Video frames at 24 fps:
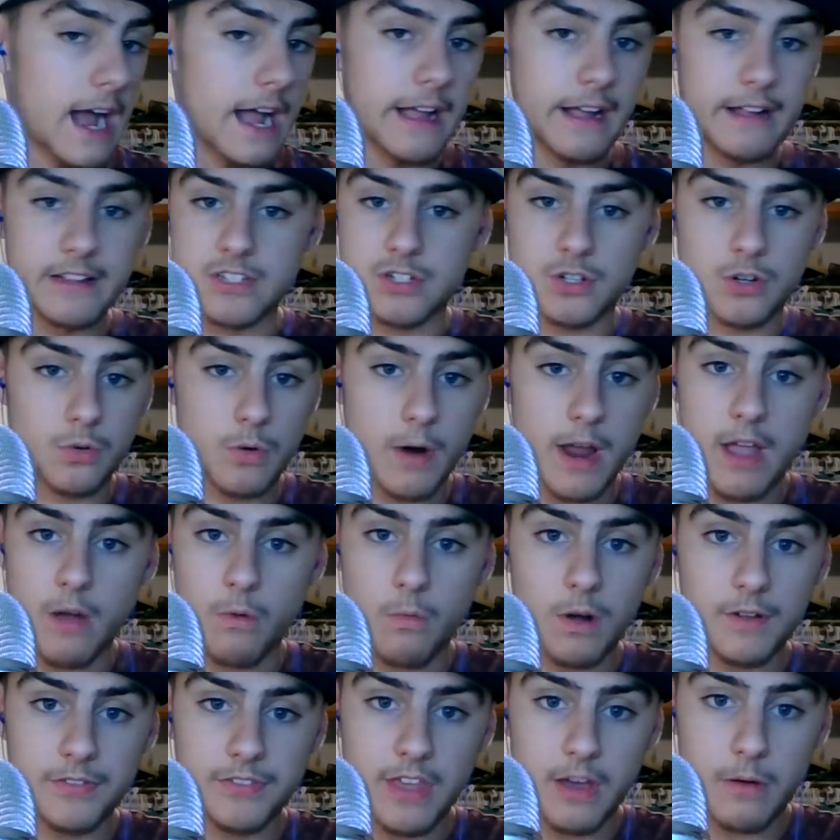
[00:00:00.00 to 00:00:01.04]
it's great
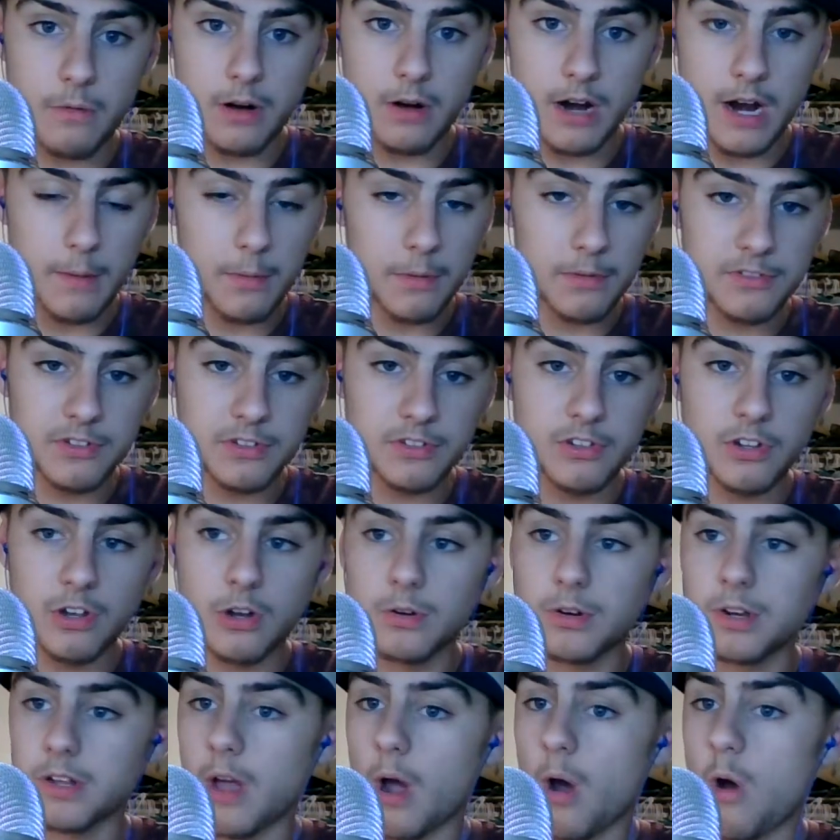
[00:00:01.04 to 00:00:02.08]
what they were able to do
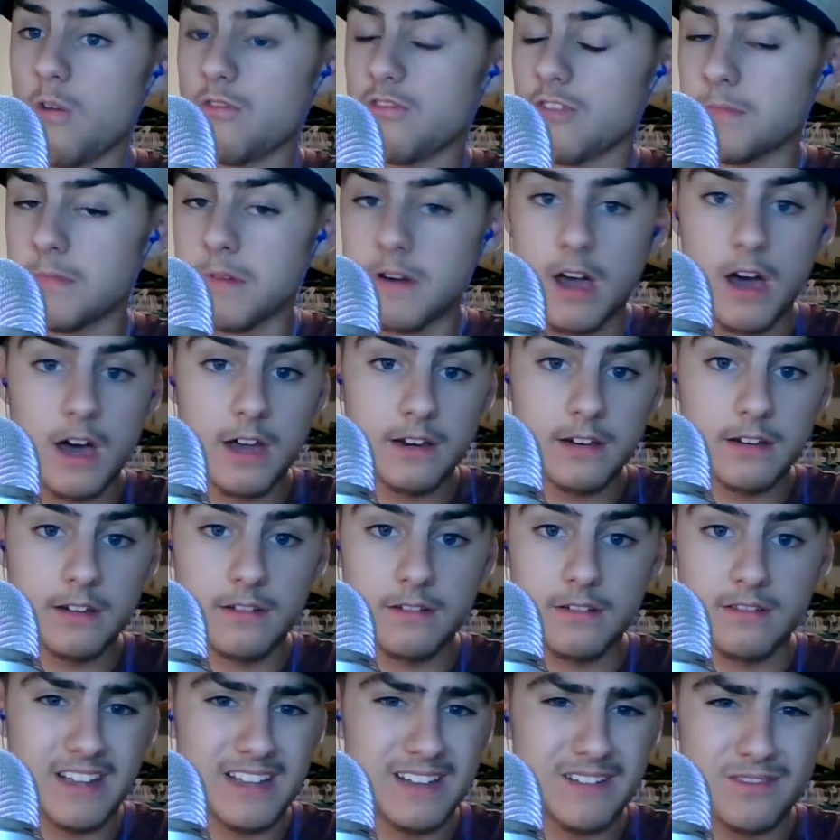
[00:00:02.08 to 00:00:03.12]
to go from
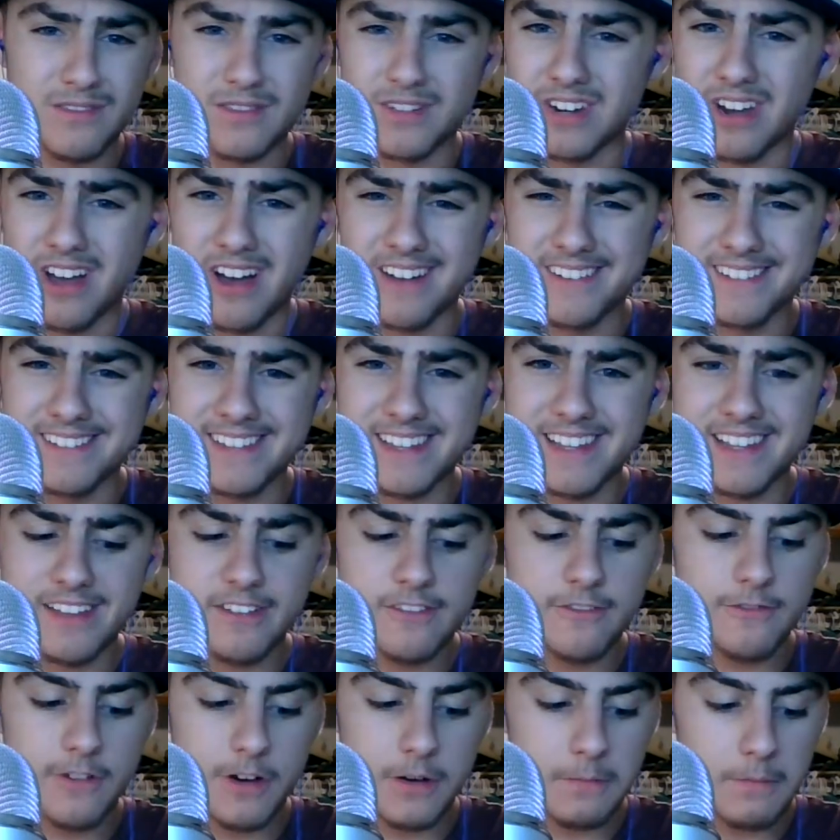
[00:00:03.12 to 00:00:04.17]
non-league
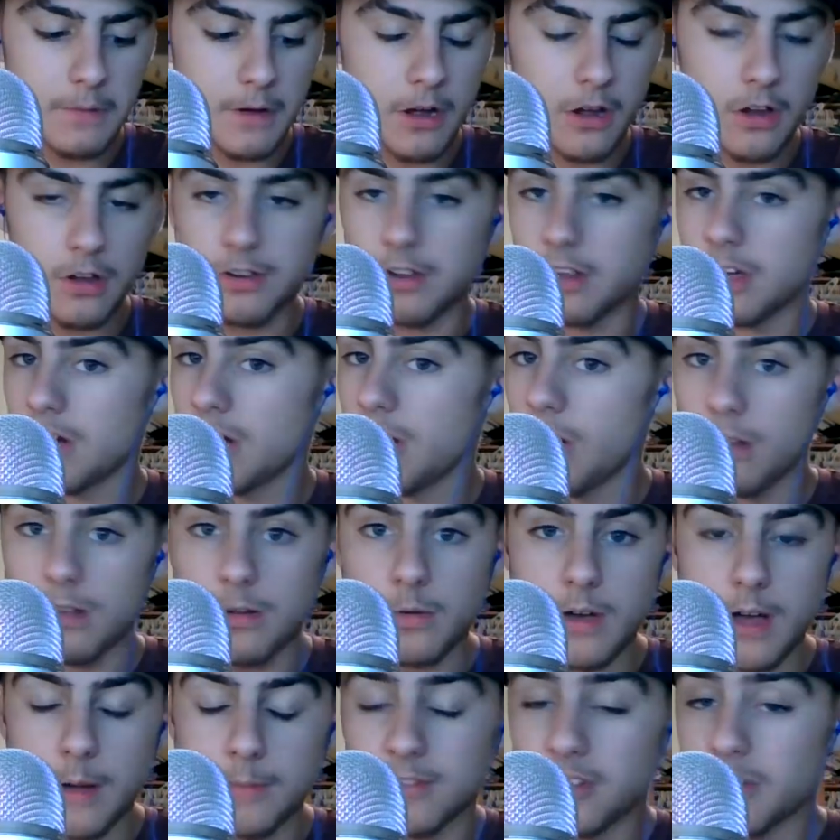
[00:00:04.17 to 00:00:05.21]
football to all the
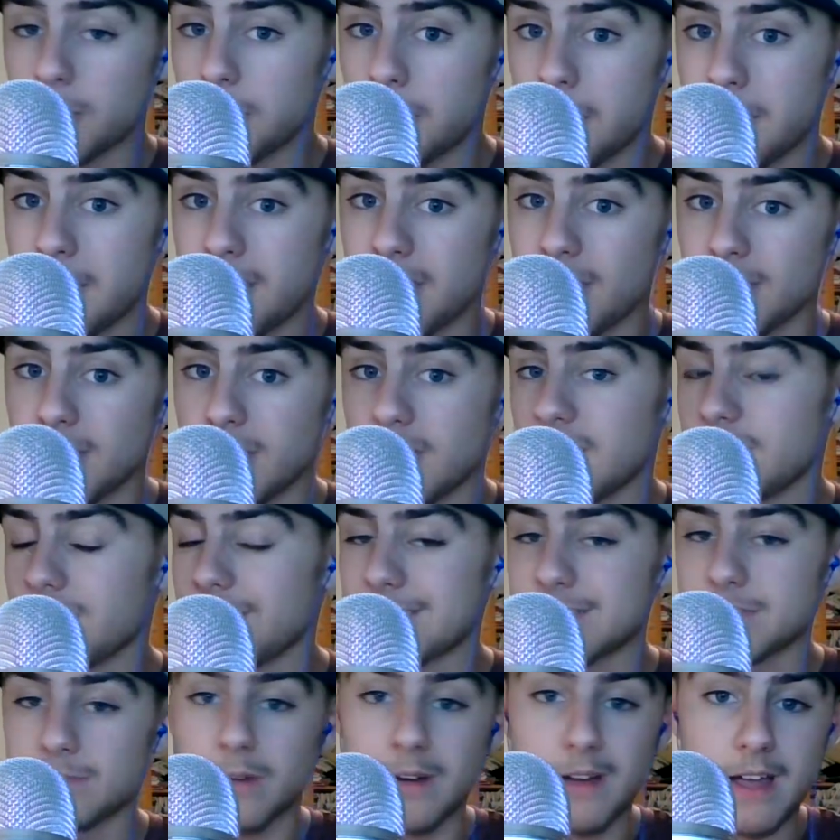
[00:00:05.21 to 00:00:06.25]
way up to the Premier League.
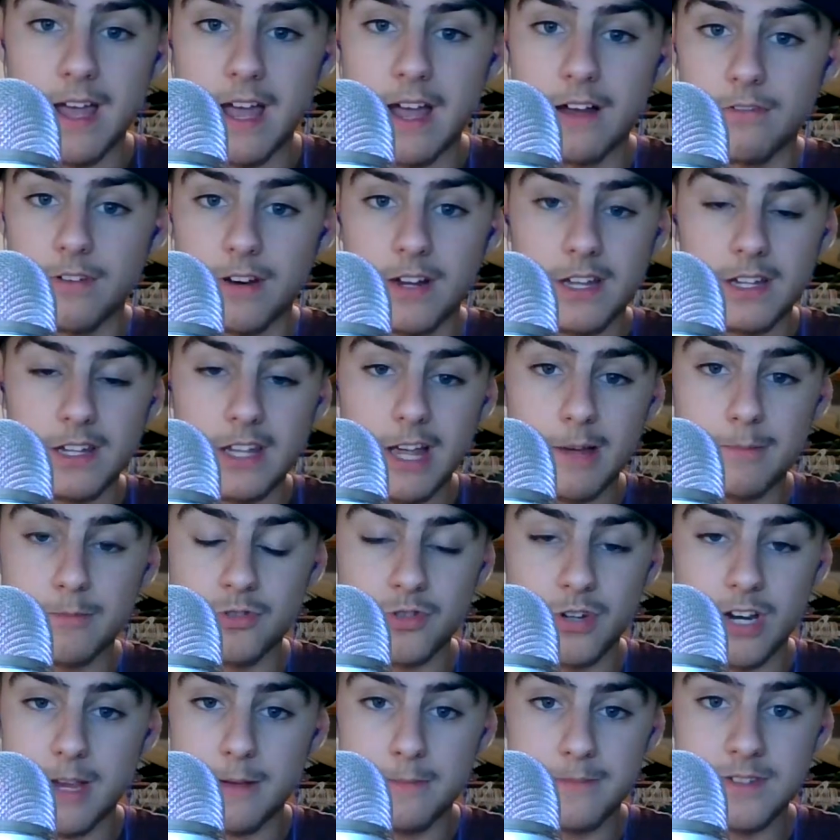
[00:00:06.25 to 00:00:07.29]
That's what every club
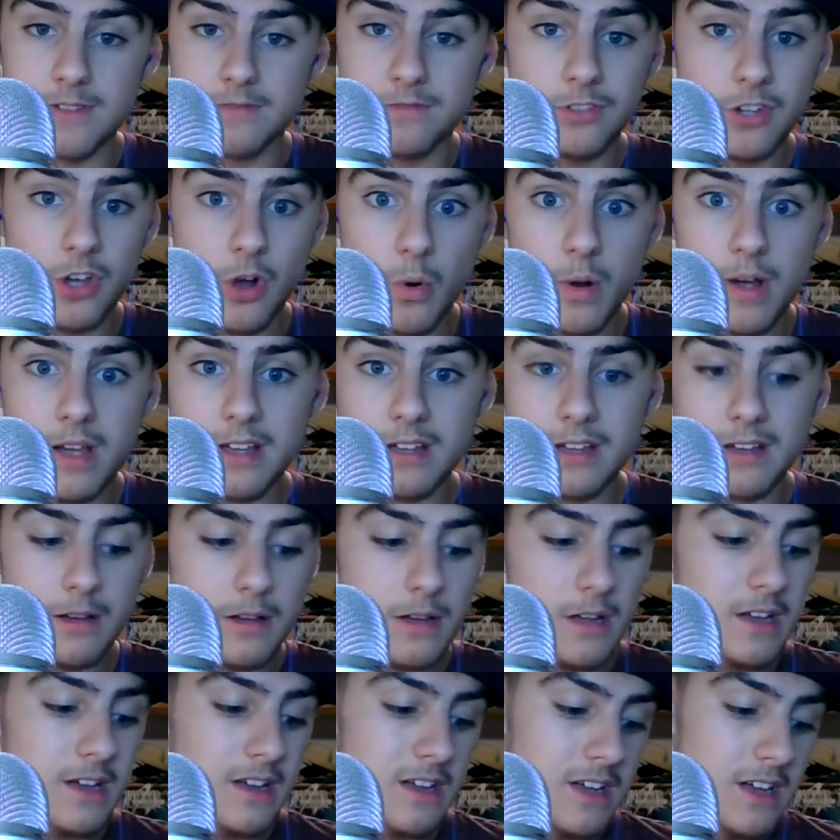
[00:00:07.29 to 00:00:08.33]
dreams of doing.
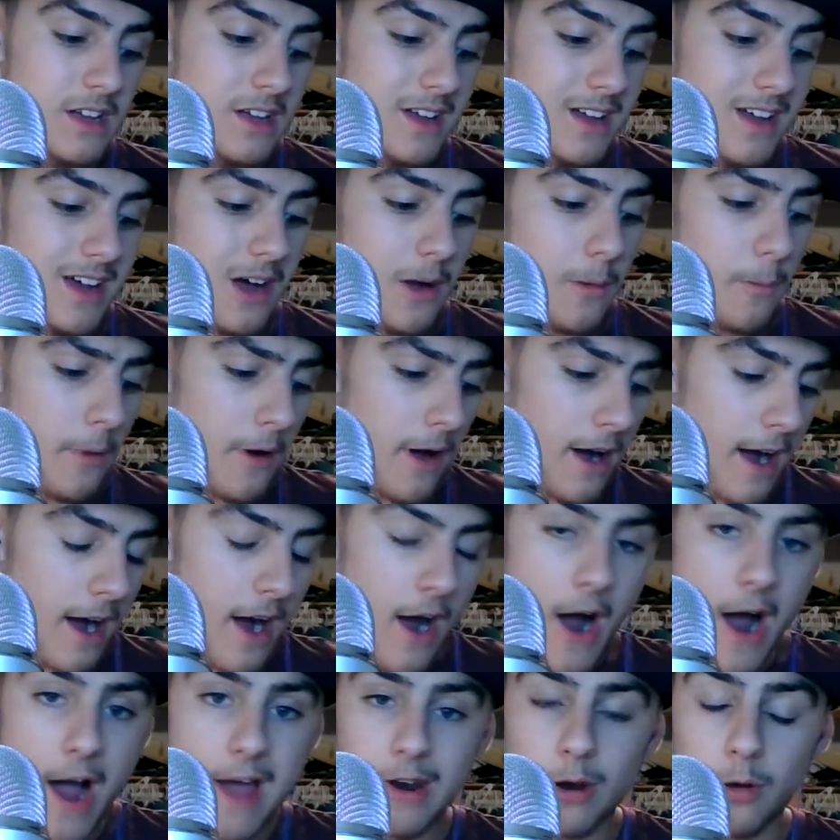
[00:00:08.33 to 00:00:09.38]
But
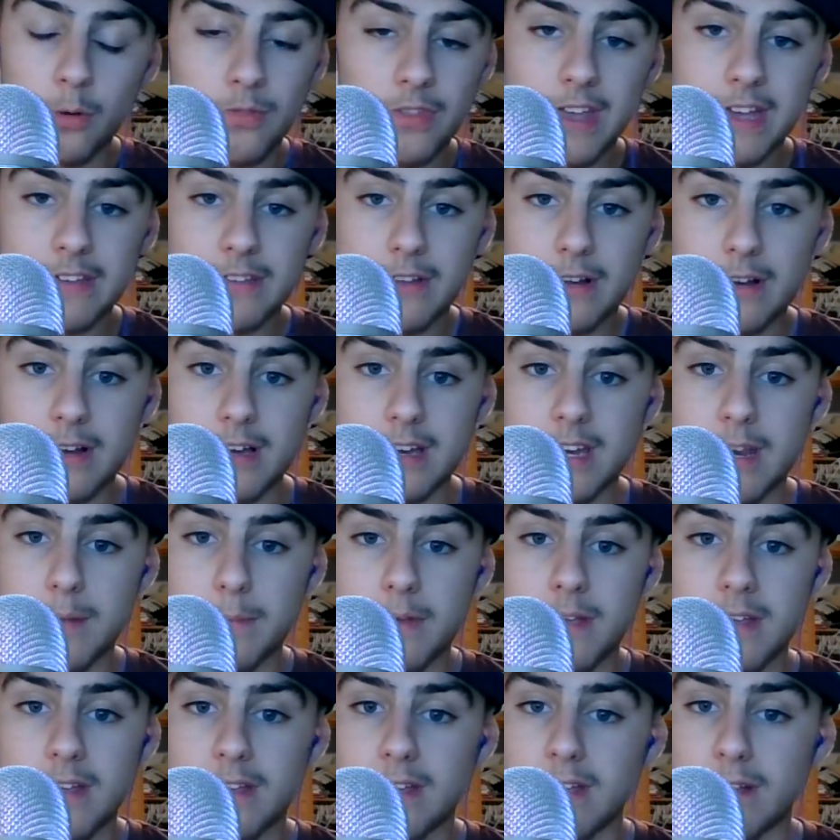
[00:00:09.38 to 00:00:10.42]
I don't think they're going to
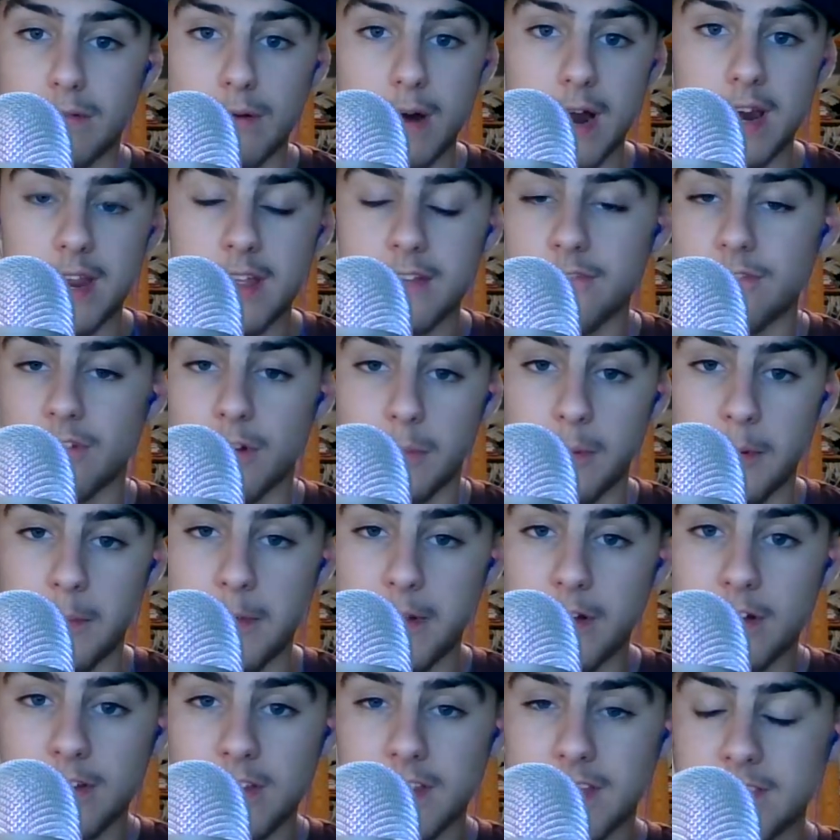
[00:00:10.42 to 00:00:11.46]
be ready for
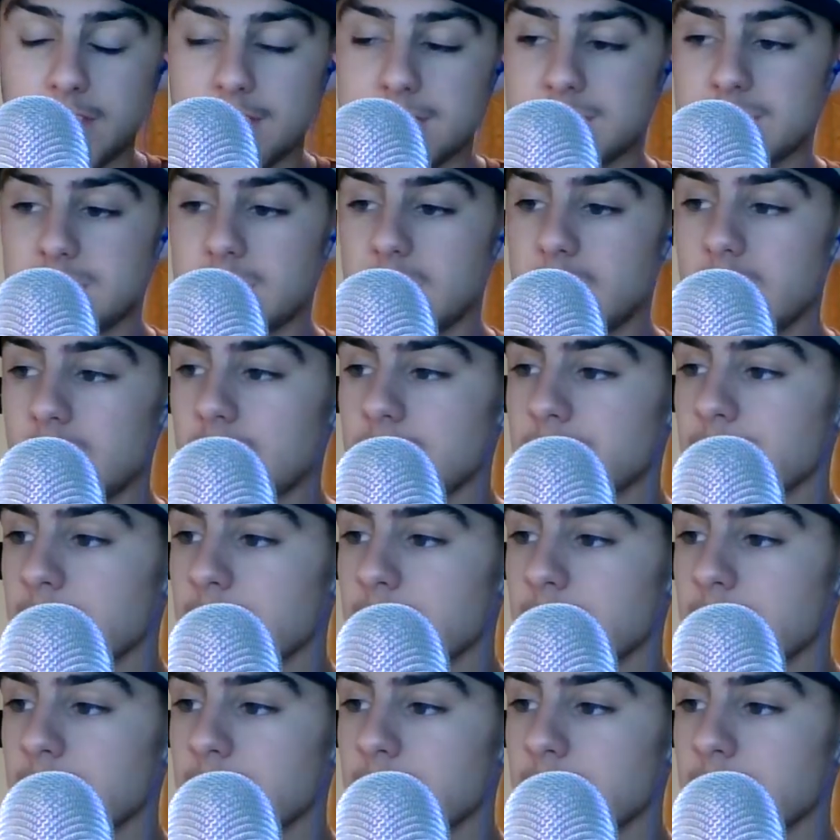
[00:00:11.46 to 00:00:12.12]
Premier League this year.